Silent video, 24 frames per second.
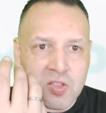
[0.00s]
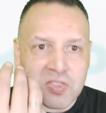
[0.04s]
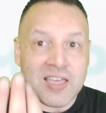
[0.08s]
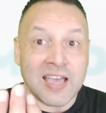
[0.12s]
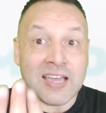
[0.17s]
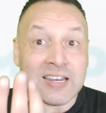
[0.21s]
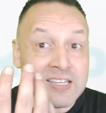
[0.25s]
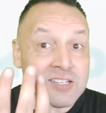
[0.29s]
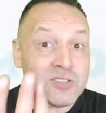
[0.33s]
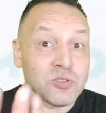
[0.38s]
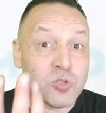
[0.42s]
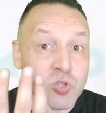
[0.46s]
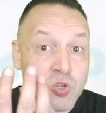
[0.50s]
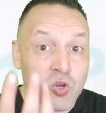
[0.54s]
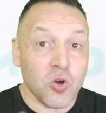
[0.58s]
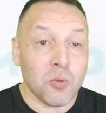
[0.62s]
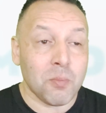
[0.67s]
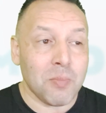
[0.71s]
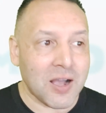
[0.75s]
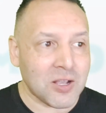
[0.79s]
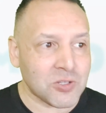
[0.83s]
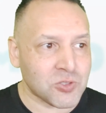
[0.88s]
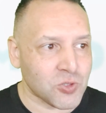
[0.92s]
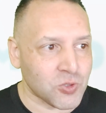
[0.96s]
that into your
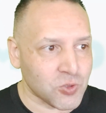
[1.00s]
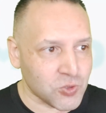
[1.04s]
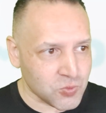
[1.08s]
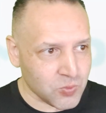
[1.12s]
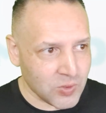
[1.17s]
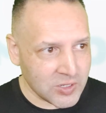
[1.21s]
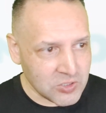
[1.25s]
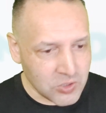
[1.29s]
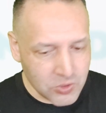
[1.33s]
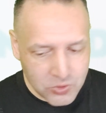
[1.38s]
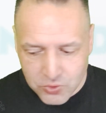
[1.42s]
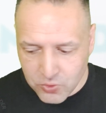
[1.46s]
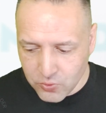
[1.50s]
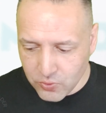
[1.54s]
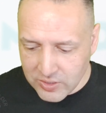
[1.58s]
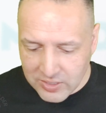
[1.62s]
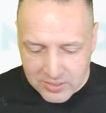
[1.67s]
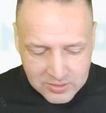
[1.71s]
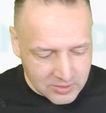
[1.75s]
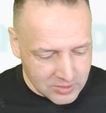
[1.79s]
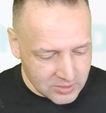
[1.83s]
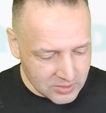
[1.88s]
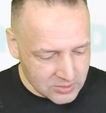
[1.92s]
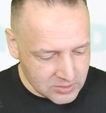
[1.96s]
muscles when you're
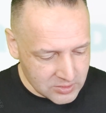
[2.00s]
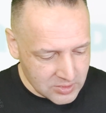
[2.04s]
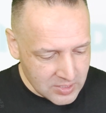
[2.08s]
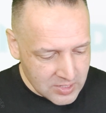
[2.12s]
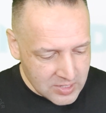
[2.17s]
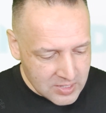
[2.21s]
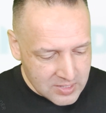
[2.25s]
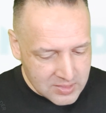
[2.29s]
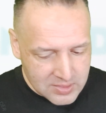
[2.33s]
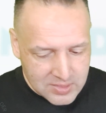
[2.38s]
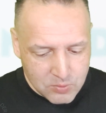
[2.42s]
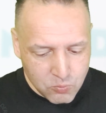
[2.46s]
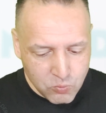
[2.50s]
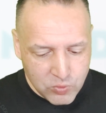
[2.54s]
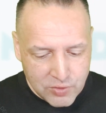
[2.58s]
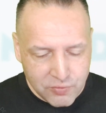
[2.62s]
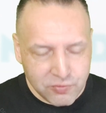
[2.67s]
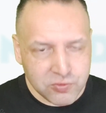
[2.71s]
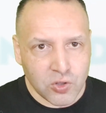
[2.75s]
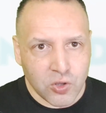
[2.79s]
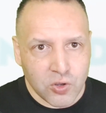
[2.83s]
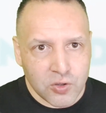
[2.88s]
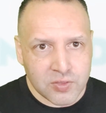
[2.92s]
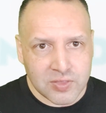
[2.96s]
doing this.
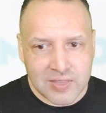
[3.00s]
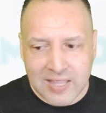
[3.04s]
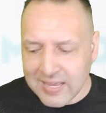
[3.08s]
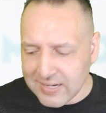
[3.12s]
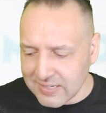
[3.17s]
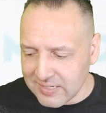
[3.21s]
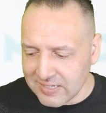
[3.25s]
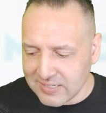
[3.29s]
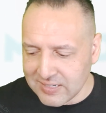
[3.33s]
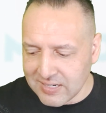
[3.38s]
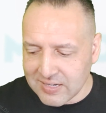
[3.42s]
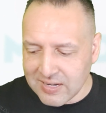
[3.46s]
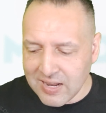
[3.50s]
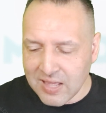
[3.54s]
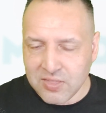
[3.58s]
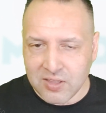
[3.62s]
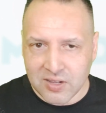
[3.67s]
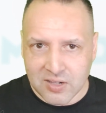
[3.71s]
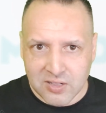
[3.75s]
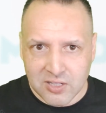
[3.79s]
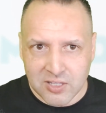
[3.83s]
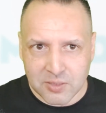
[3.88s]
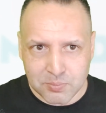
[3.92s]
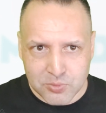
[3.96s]
We've learned that in another
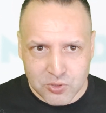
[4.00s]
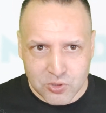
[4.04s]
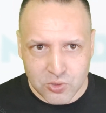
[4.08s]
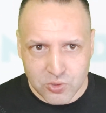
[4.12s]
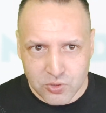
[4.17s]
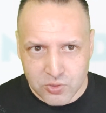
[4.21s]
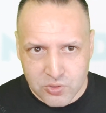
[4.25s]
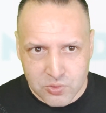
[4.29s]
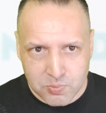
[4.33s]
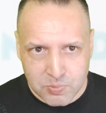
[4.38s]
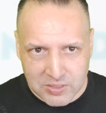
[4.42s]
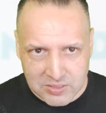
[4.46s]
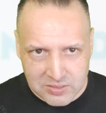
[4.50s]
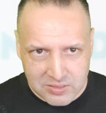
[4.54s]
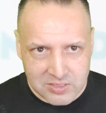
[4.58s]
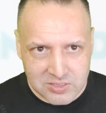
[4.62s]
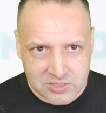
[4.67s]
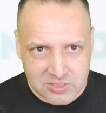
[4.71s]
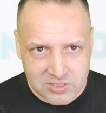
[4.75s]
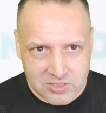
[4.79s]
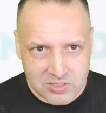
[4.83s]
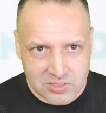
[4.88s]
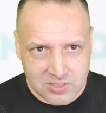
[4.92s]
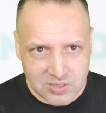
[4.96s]
clip too, but
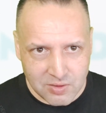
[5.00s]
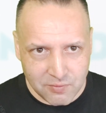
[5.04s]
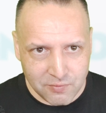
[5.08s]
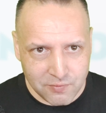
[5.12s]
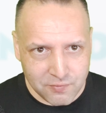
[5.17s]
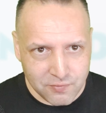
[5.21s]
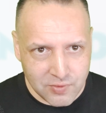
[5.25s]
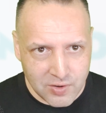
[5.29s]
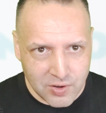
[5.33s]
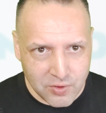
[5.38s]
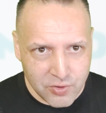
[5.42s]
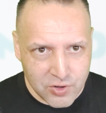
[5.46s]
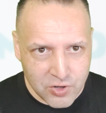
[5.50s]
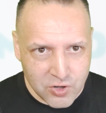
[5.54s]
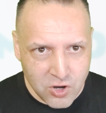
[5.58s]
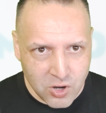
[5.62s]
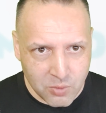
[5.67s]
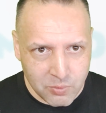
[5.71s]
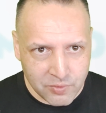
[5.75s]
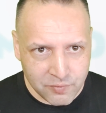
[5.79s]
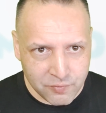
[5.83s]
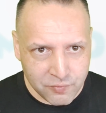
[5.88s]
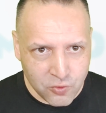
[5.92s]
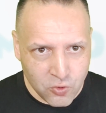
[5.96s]
this is a very
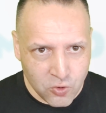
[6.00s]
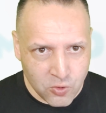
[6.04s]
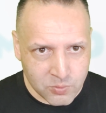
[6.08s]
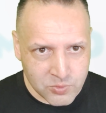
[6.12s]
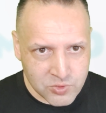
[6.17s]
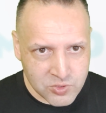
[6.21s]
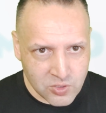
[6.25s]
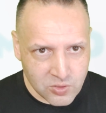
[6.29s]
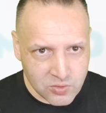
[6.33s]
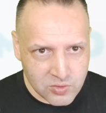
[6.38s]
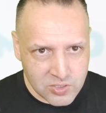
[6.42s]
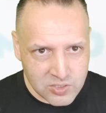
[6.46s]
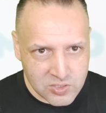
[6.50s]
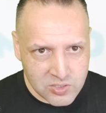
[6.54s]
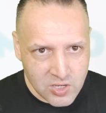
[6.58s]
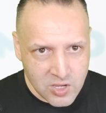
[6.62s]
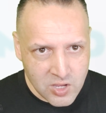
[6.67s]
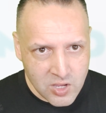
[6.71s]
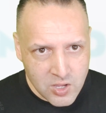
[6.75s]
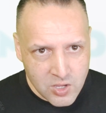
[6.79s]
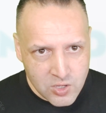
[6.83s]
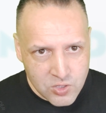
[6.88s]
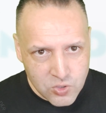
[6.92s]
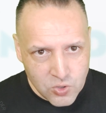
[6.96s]
common form. So this
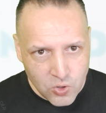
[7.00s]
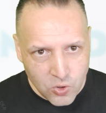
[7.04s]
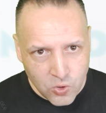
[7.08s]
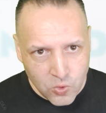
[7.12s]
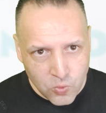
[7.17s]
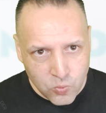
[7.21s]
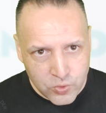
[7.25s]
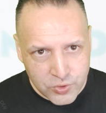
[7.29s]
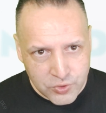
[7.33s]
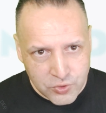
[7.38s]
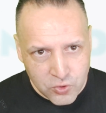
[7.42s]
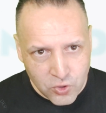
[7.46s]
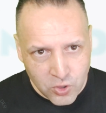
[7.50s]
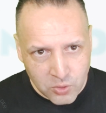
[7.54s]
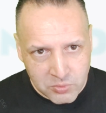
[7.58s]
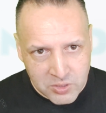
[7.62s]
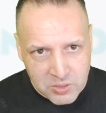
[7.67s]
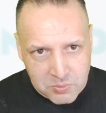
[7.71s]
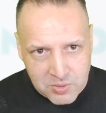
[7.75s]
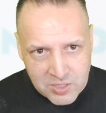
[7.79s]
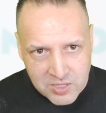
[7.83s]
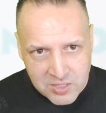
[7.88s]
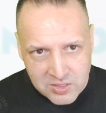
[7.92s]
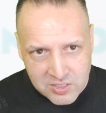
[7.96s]
would normally
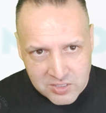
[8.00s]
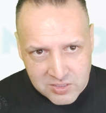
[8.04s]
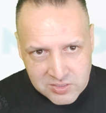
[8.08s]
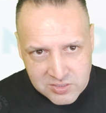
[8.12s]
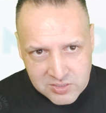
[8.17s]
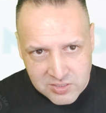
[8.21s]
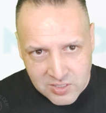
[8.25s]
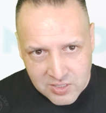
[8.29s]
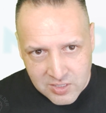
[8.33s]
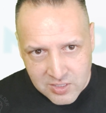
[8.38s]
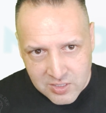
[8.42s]
be this